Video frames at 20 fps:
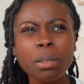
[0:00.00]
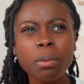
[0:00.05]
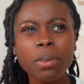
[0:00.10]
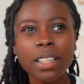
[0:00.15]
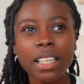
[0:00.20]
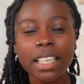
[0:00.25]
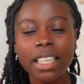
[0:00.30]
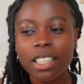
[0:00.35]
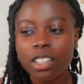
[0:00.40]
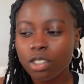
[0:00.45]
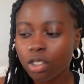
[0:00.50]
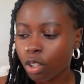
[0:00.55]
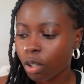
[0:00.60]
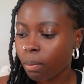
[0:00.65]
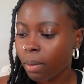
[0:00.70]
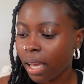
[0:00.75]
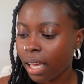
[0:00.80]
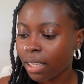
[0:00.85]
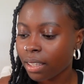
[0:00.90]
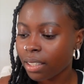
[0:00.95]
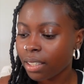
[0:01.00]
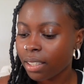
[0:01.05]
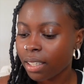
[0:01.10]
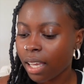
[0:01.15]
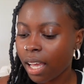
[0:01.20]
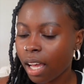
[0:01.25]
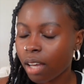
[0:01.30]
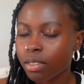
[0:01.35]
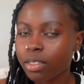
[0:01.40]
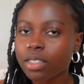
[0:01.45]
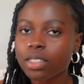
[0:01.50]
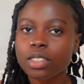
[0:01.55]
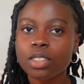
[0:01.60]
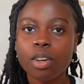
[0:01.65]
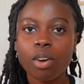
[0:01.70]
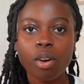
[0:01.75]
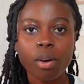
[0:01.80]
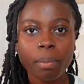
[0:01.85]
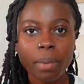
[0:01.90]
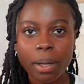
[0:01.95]
want to eat so badly, I'll just
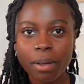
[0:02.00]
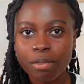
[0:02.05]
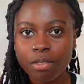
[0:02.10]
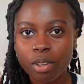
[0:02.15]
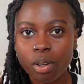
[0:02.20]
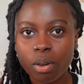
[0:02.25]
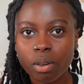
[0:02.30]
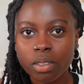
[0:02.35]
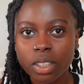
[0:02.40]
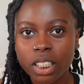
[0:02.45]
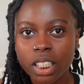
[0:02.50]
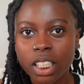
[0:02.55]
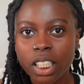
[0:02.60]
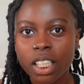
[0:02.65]
go on my phone,